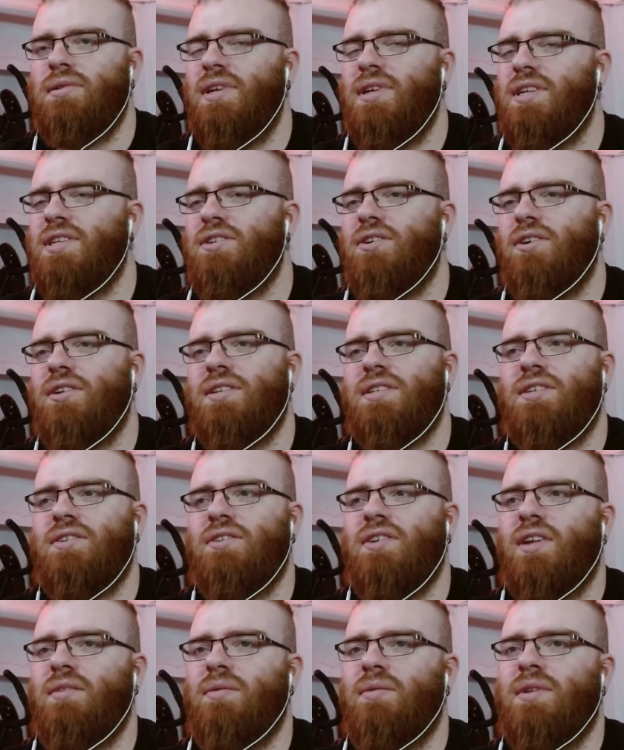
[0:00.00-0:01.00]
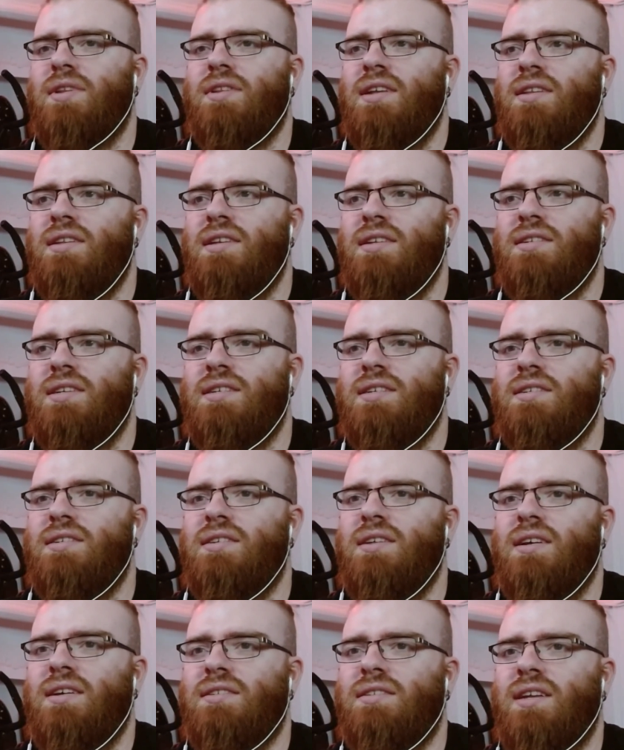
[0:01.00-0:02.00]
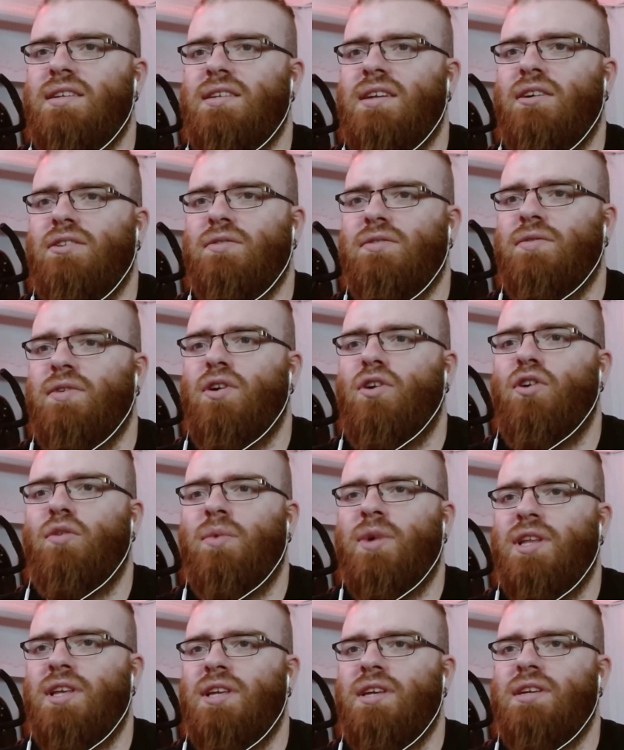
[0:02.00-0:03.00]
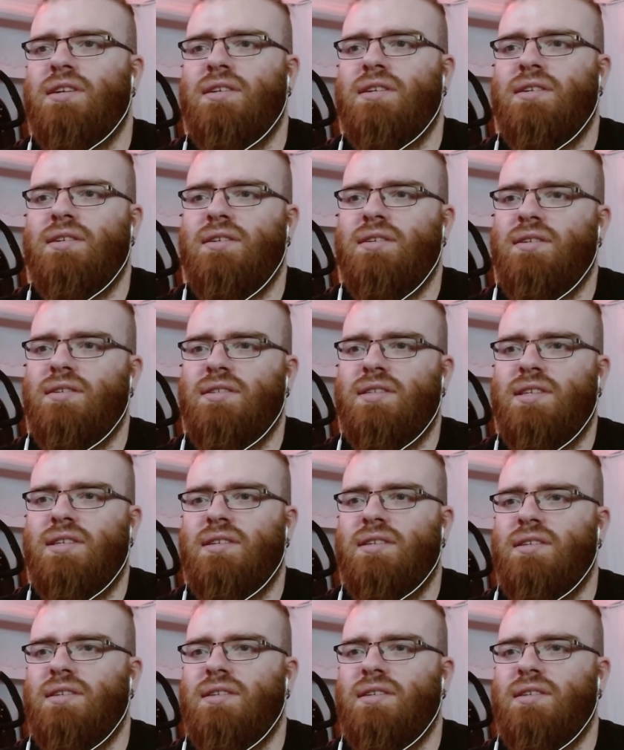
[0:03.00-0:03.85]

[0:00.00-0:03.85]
This shot is incredible. This is uh, straight out of a comedy scene.